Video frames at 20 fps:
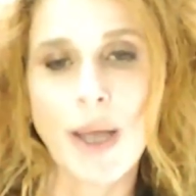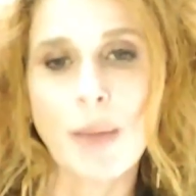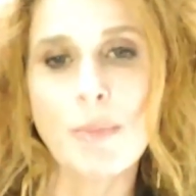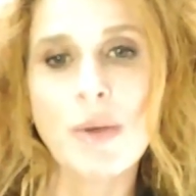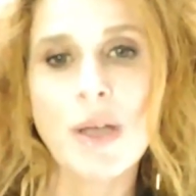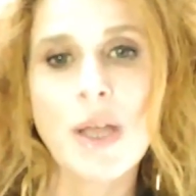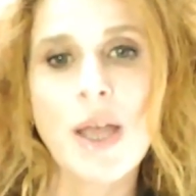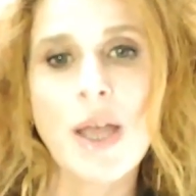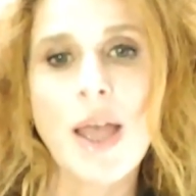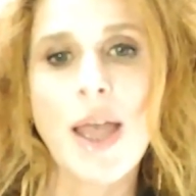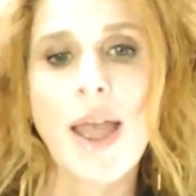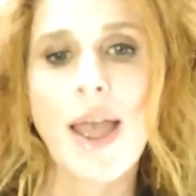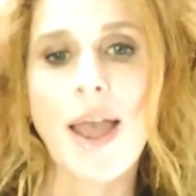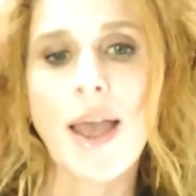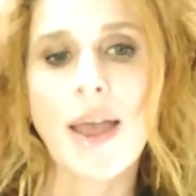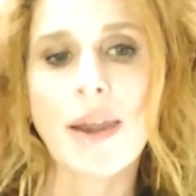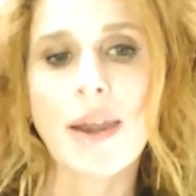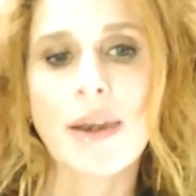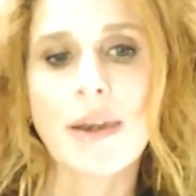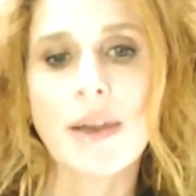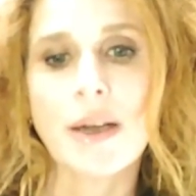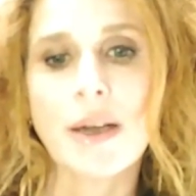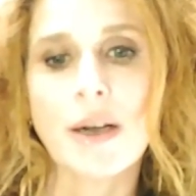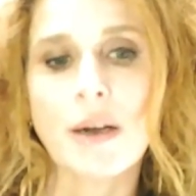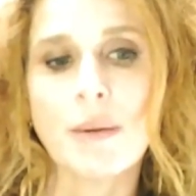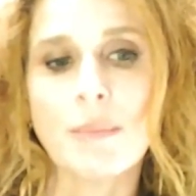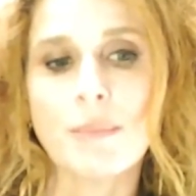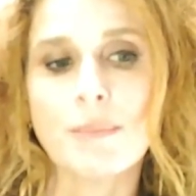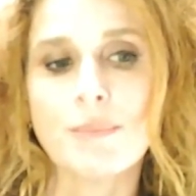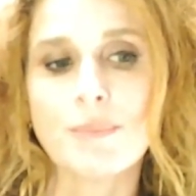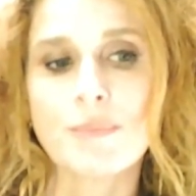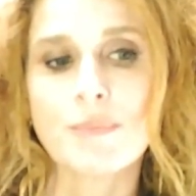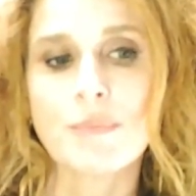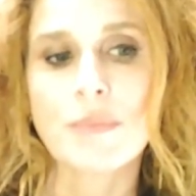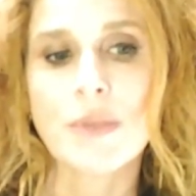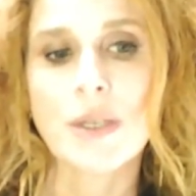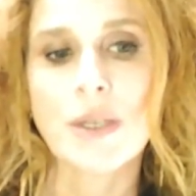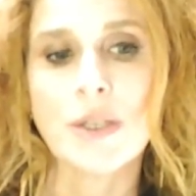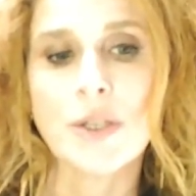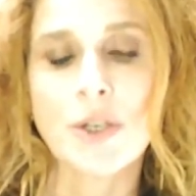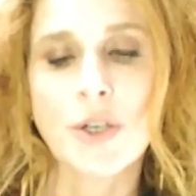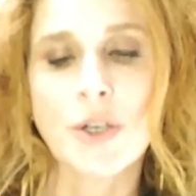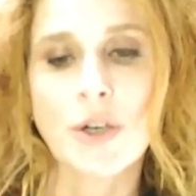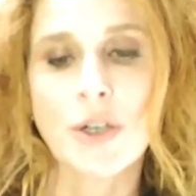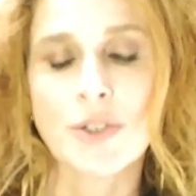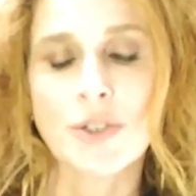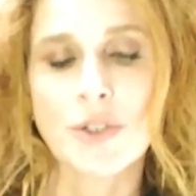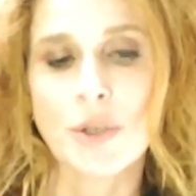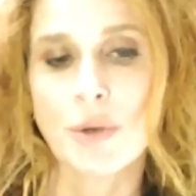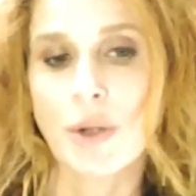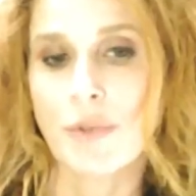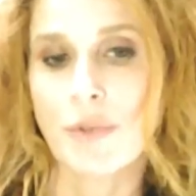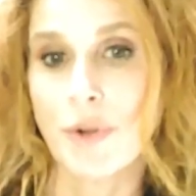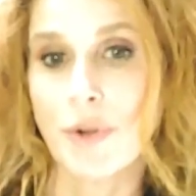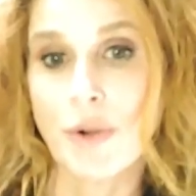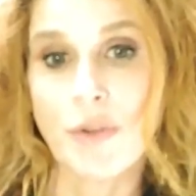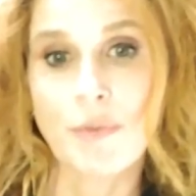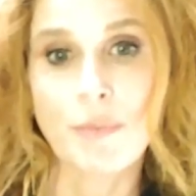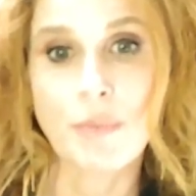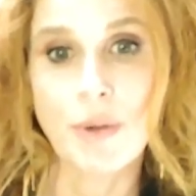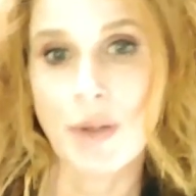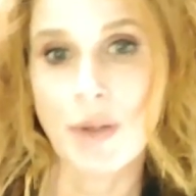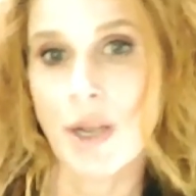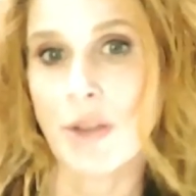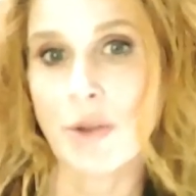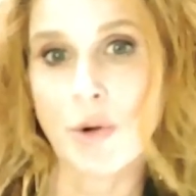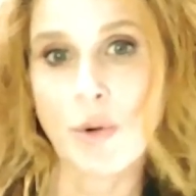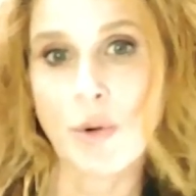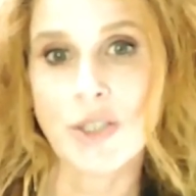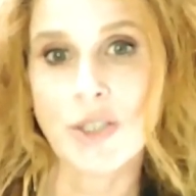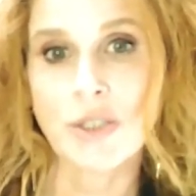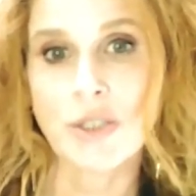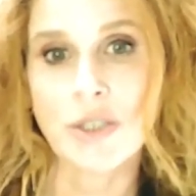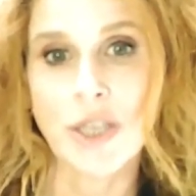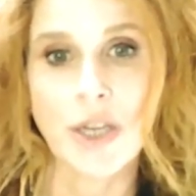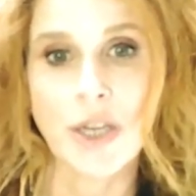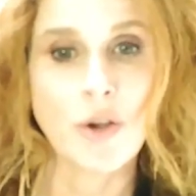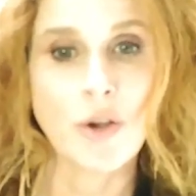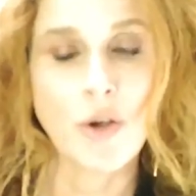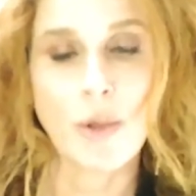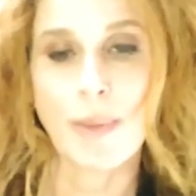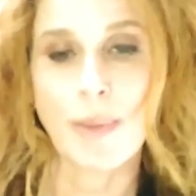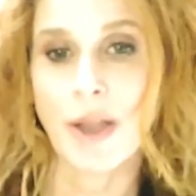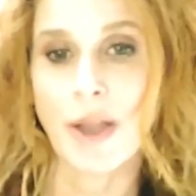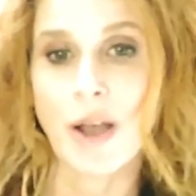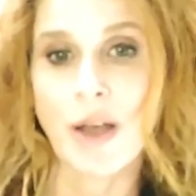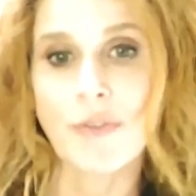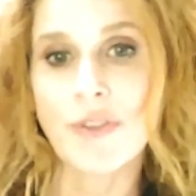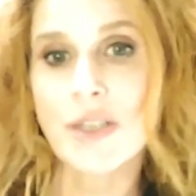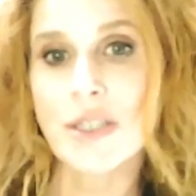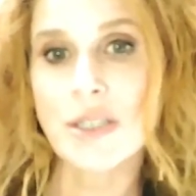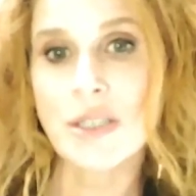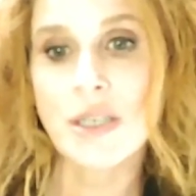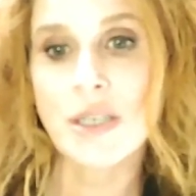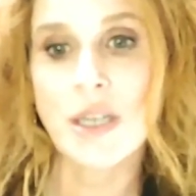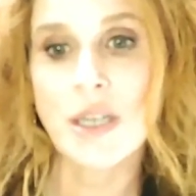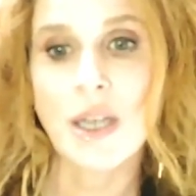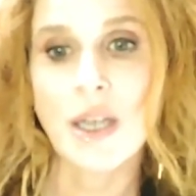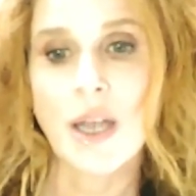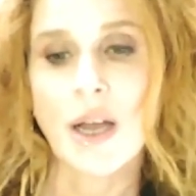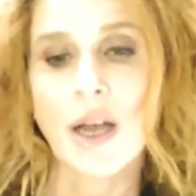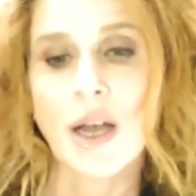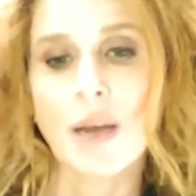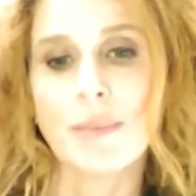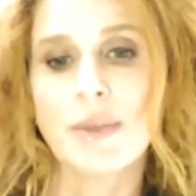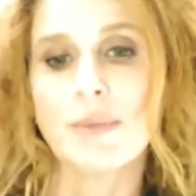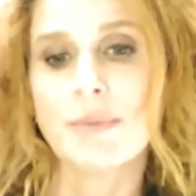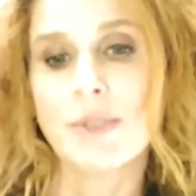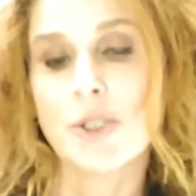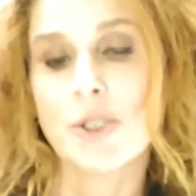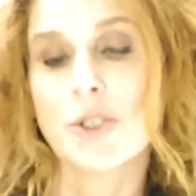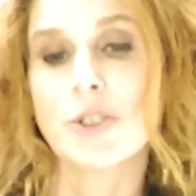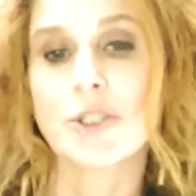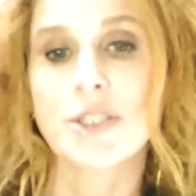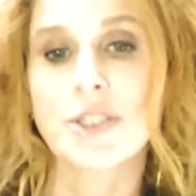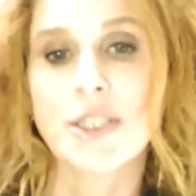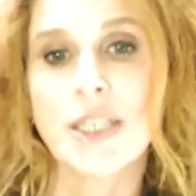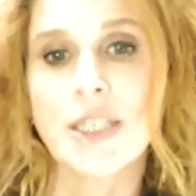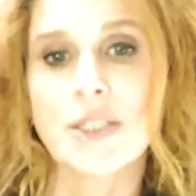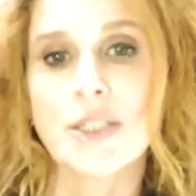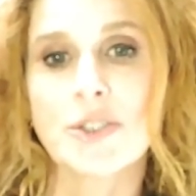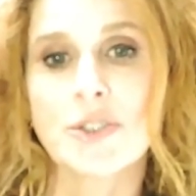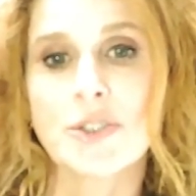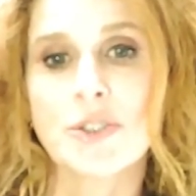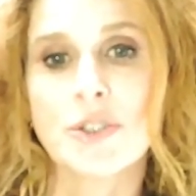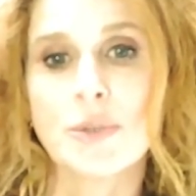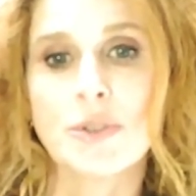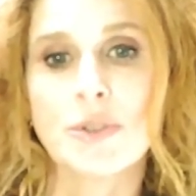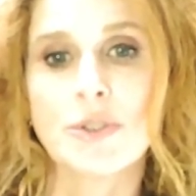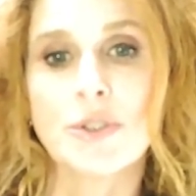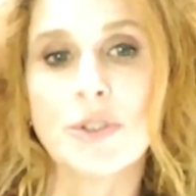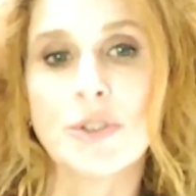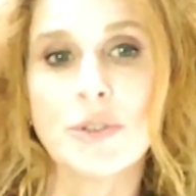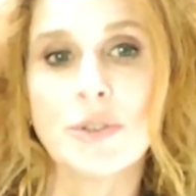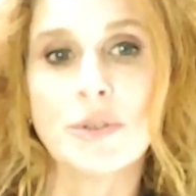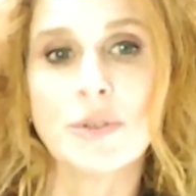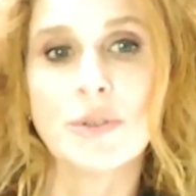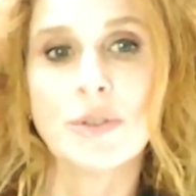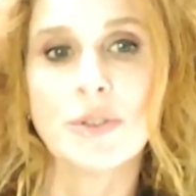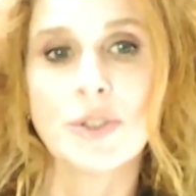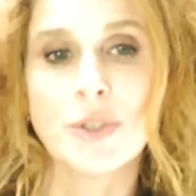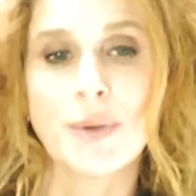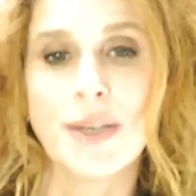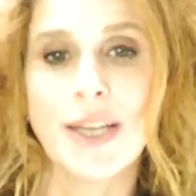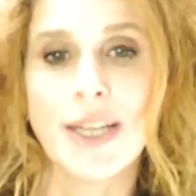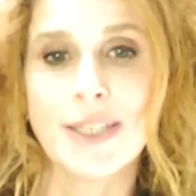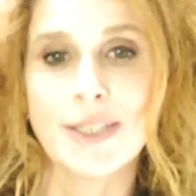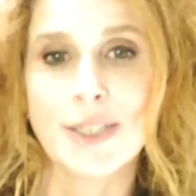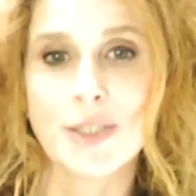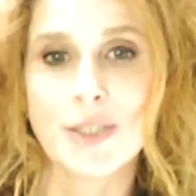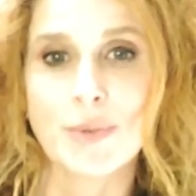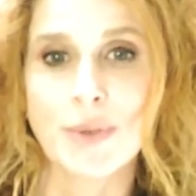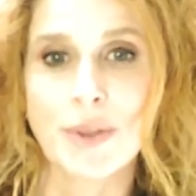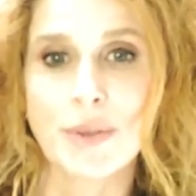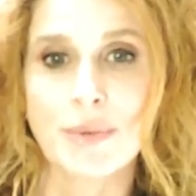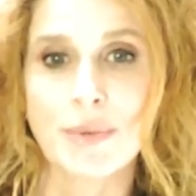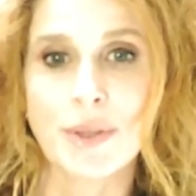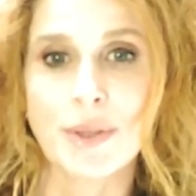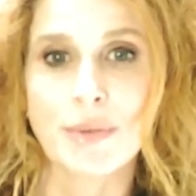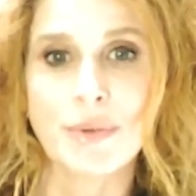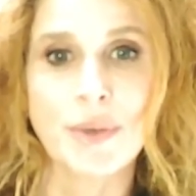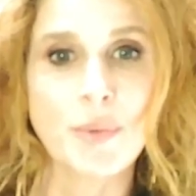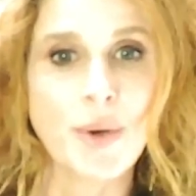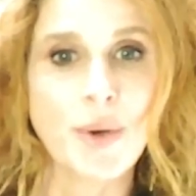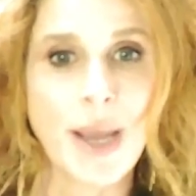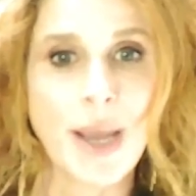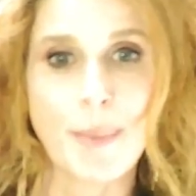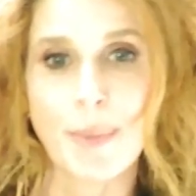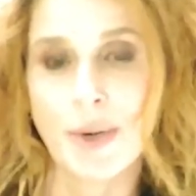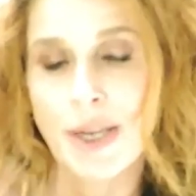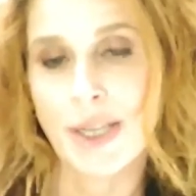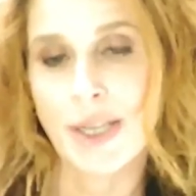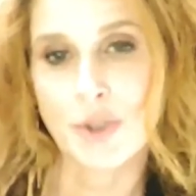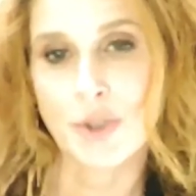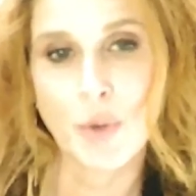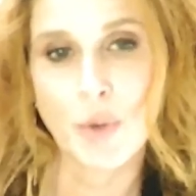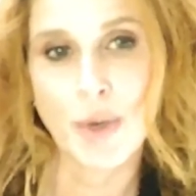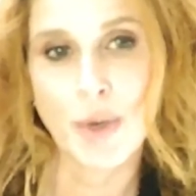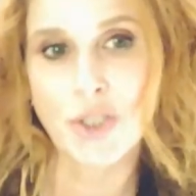web. And um, you can also, if you have other questions, they can call my office. Um, in New York City, it's 212 288 6133. We're happy to answer